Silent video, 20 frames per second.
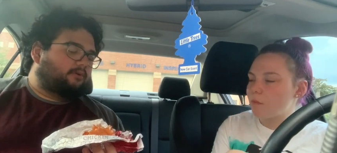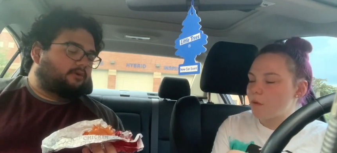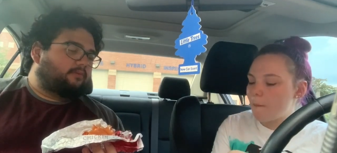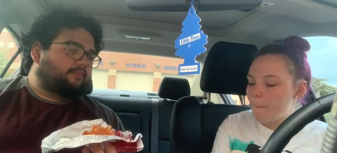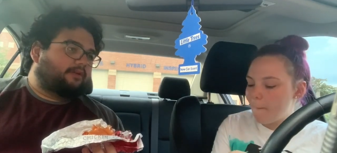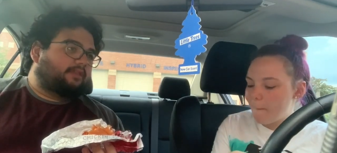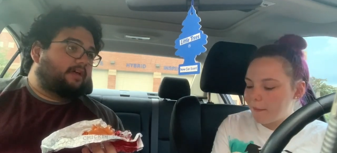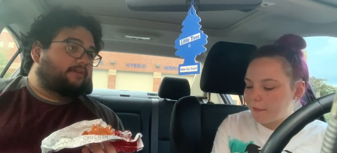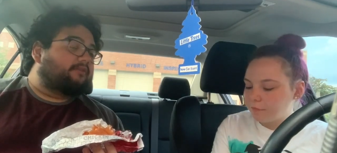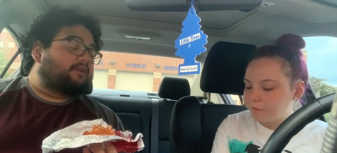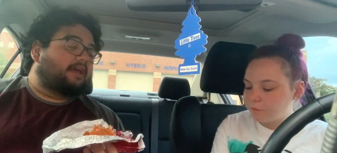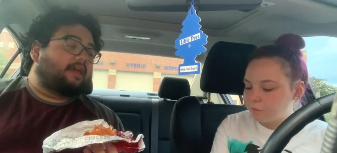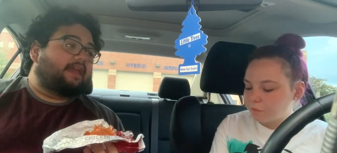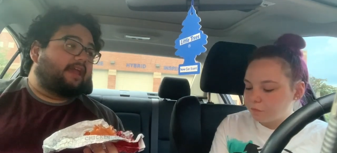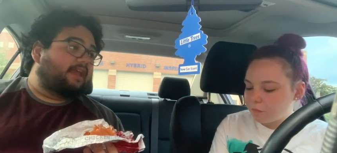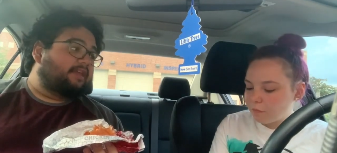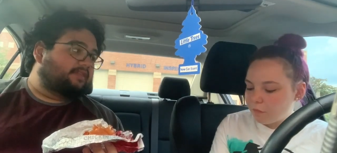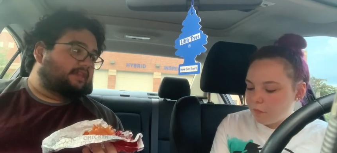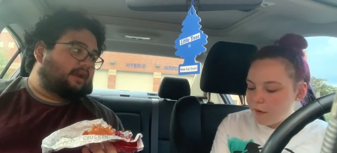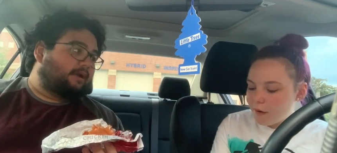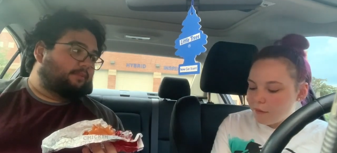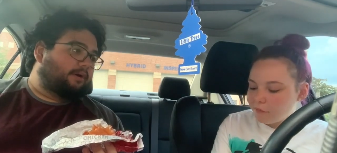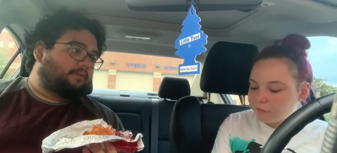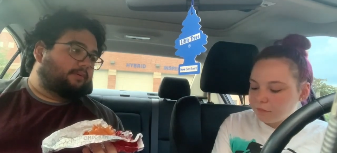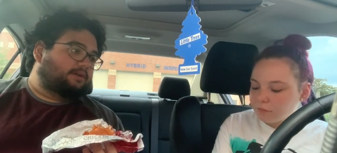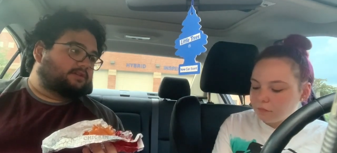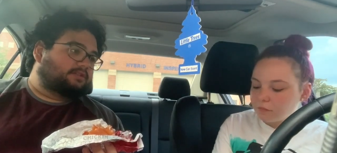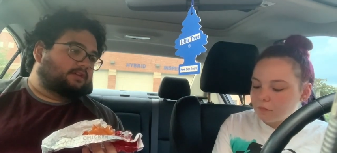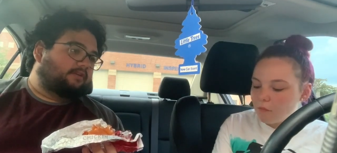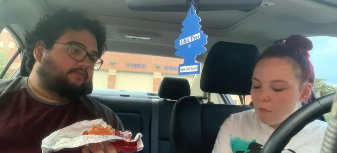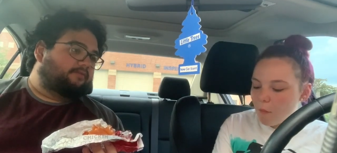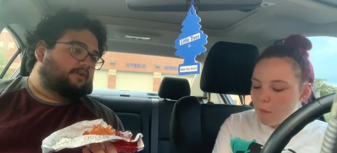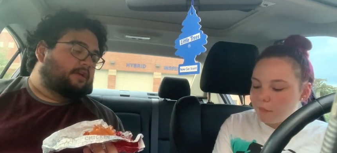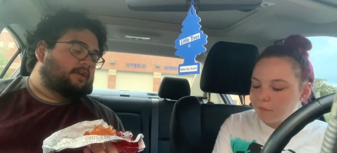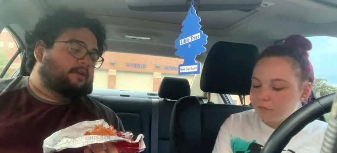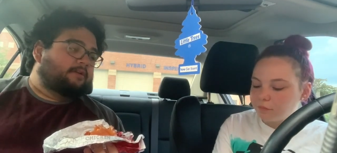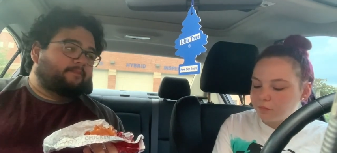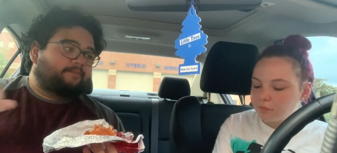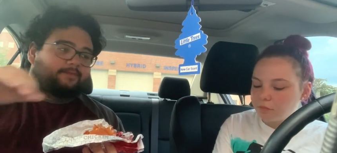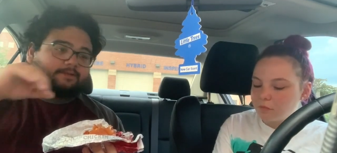Speaker 1: part of my life, and I hate that about myself.
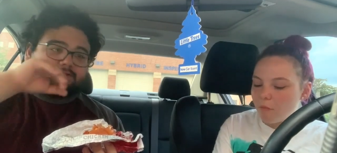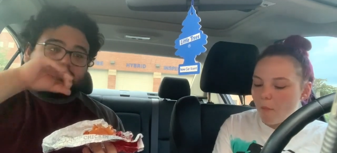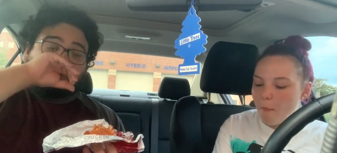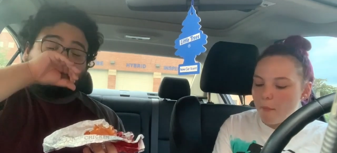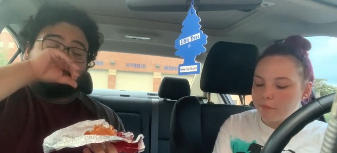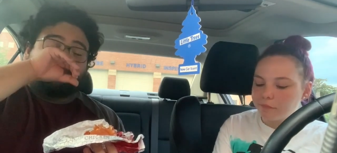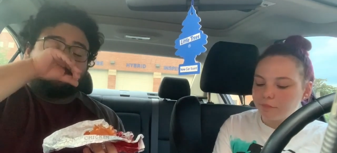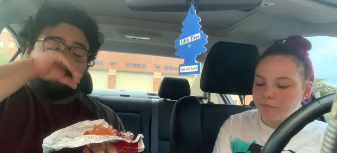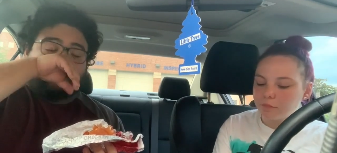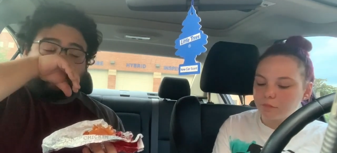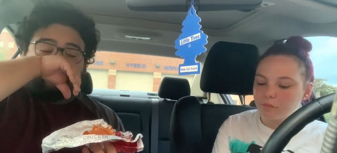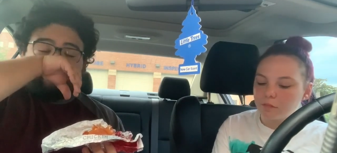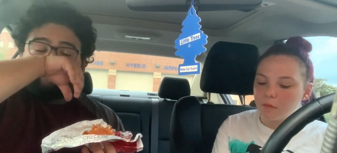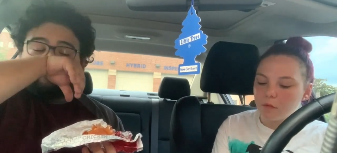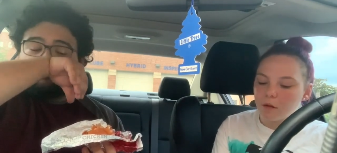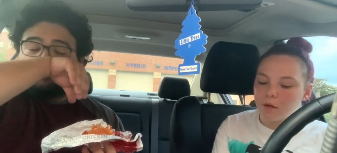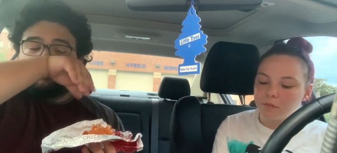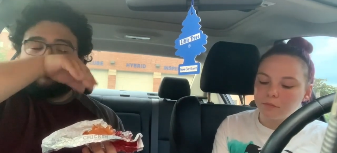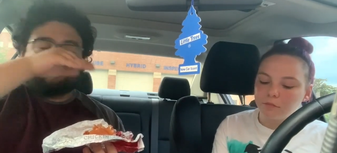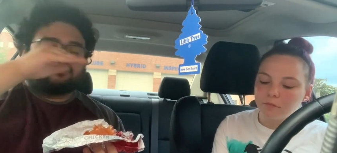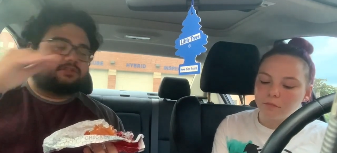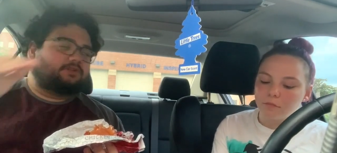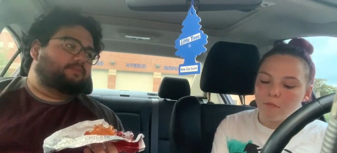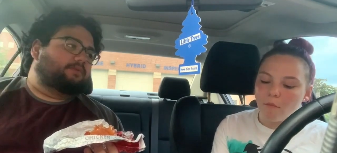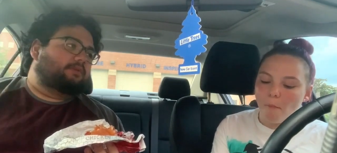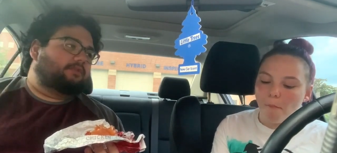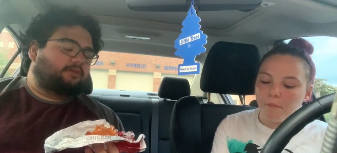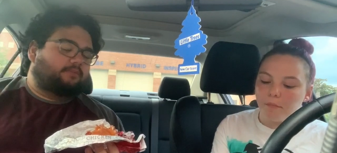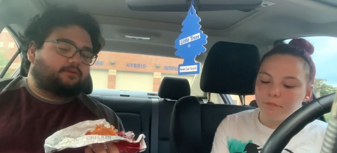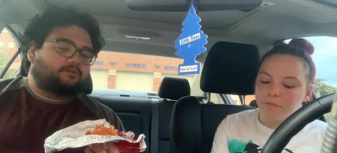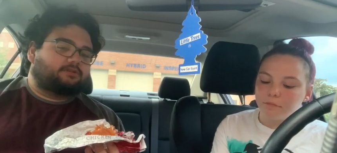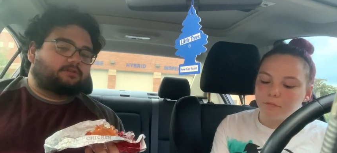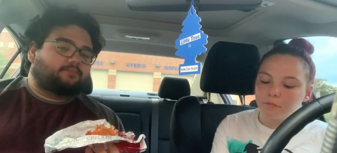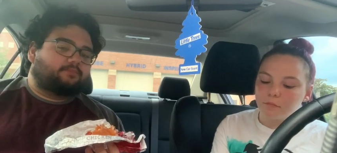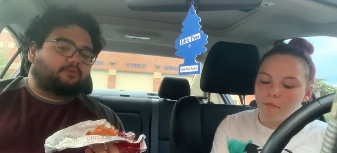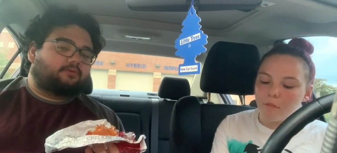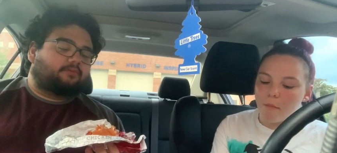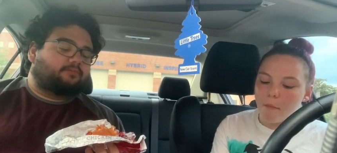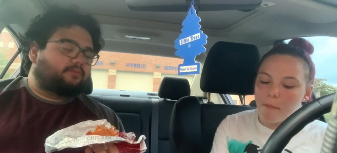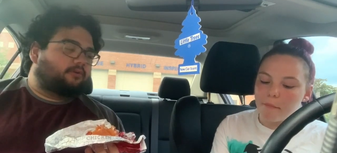So I want my career to be the most
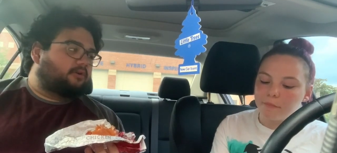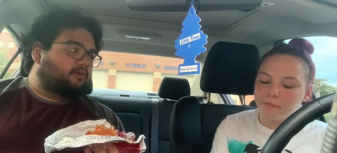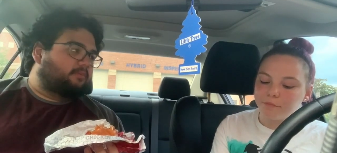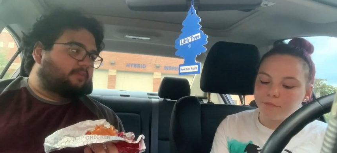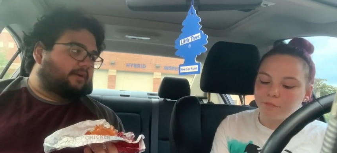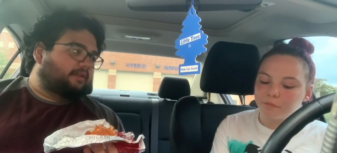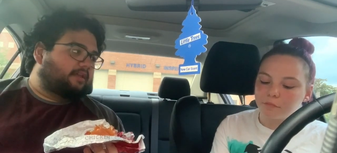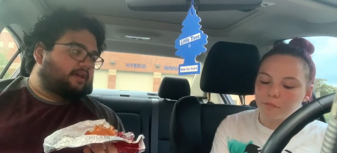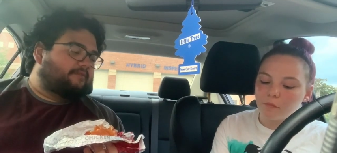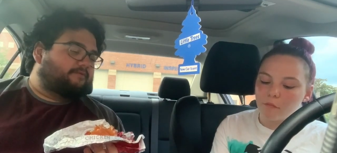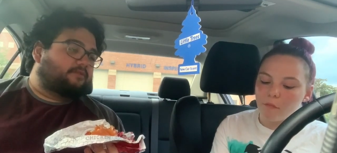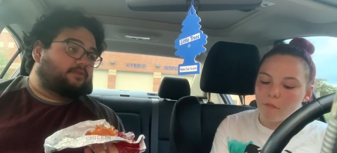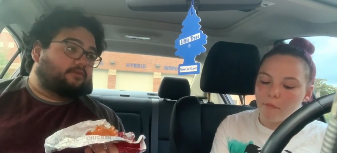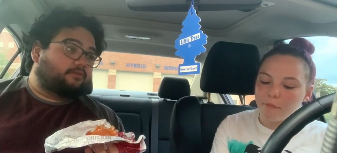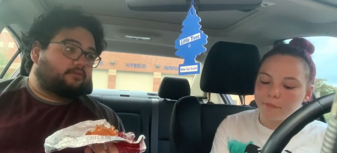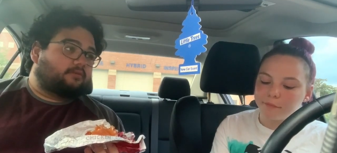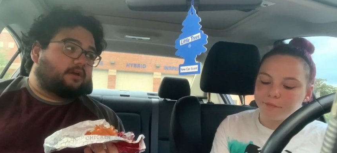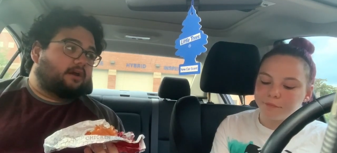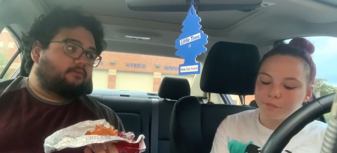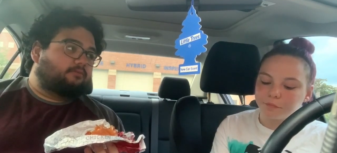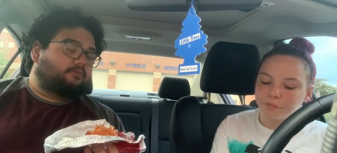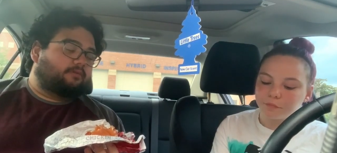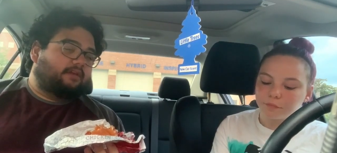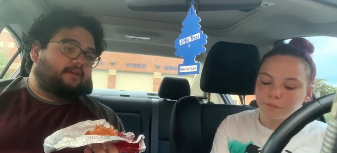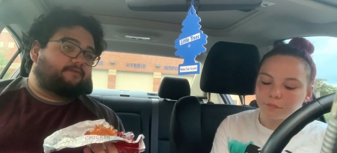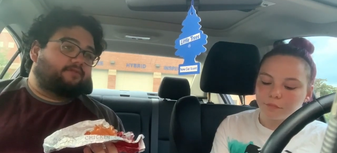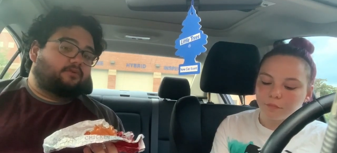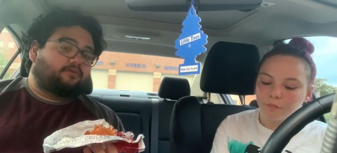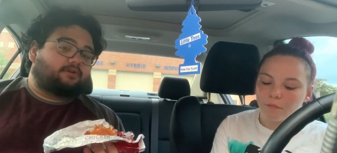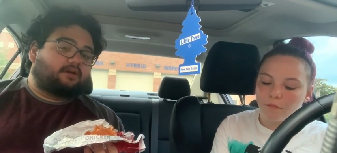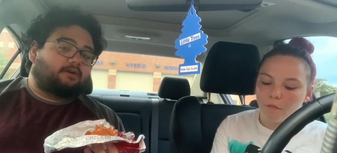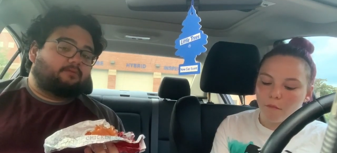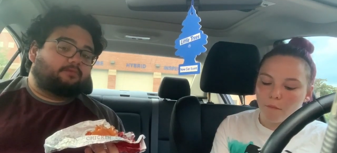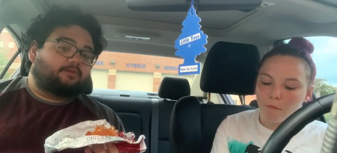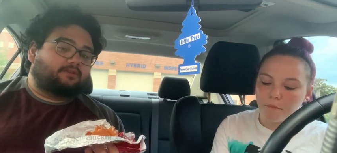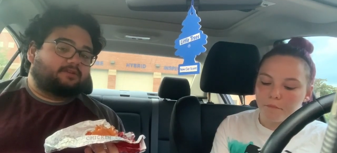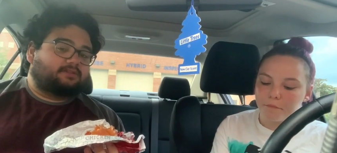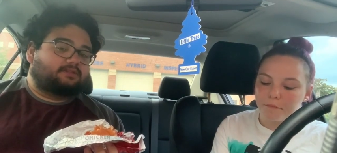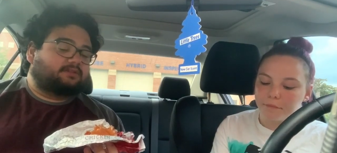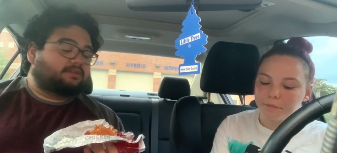important part of my life, and they're not if they're not
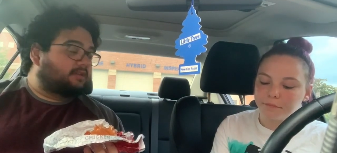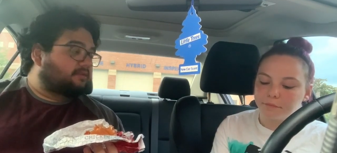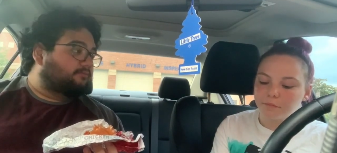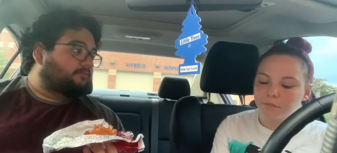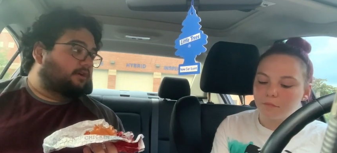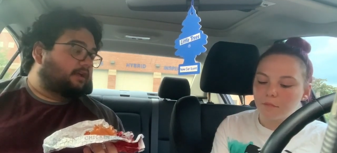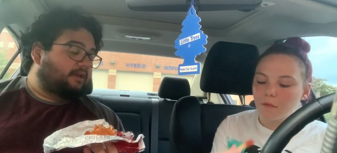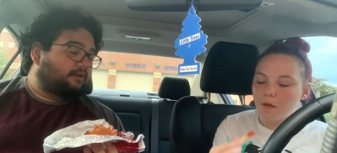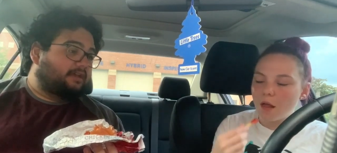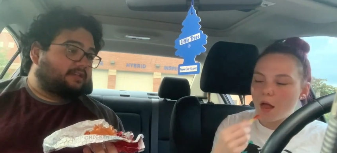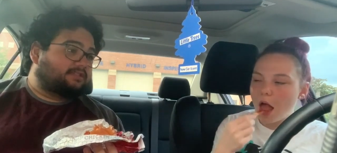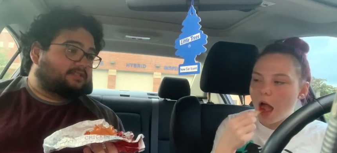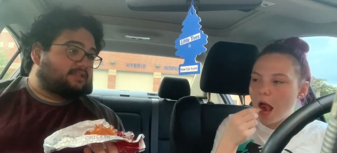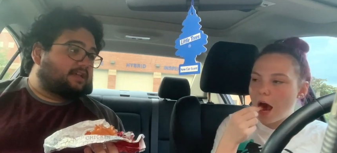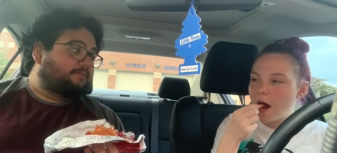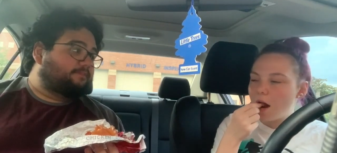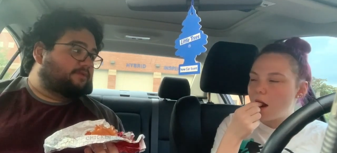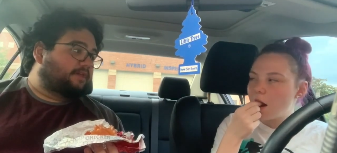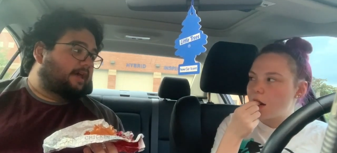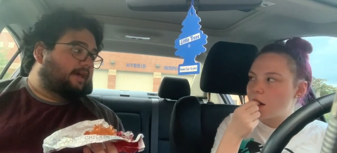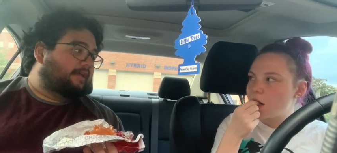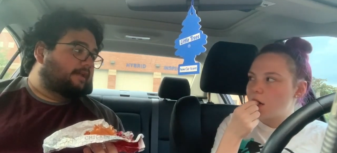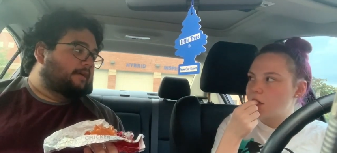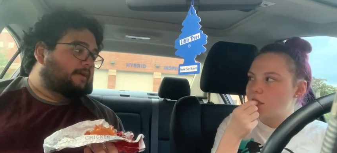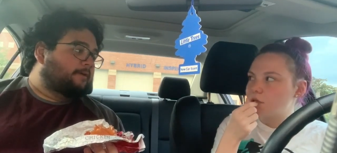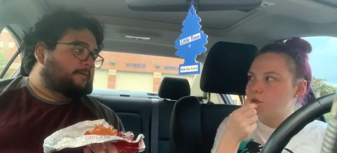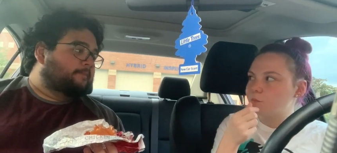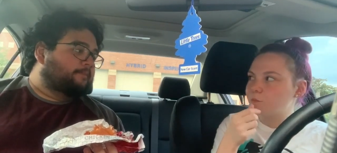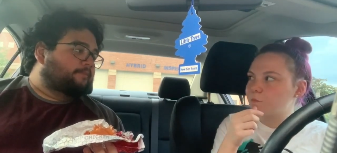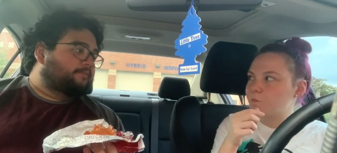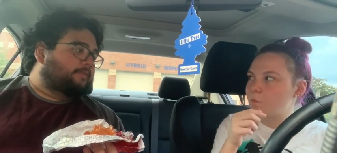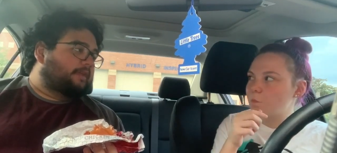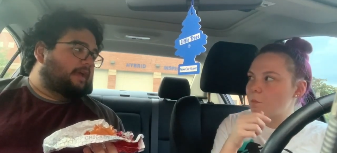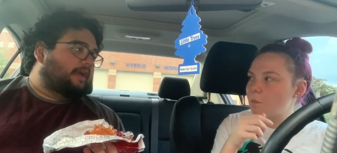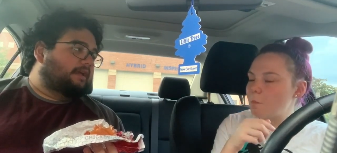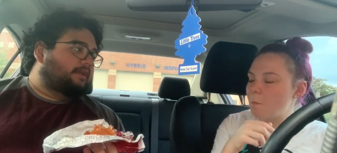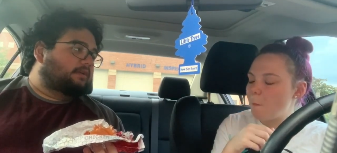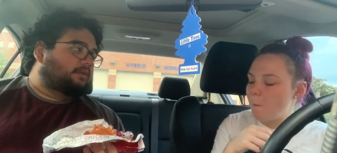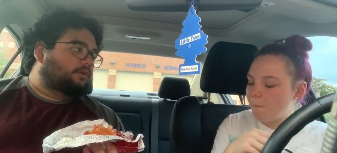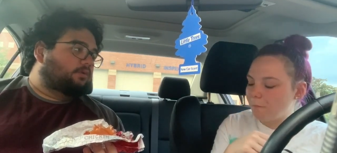willing to uh, accept that
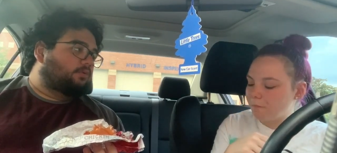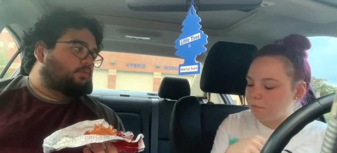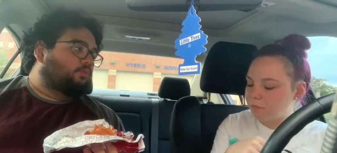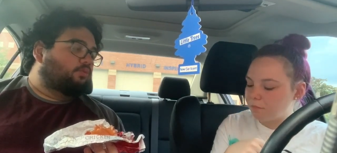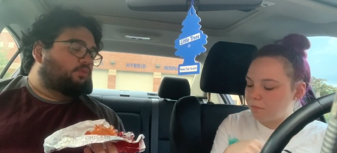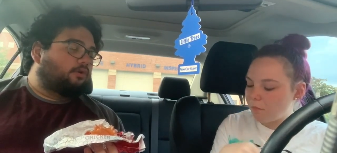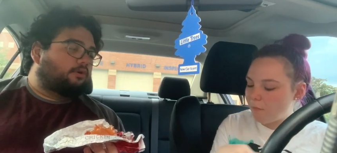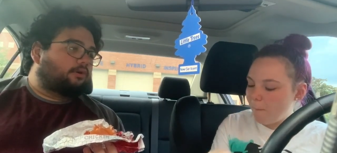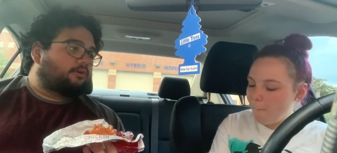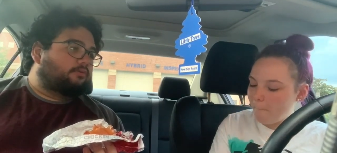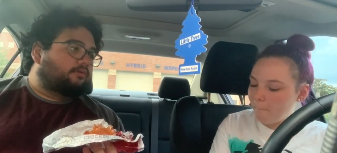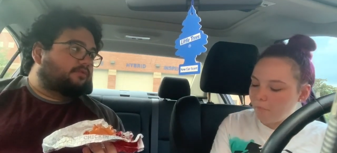and work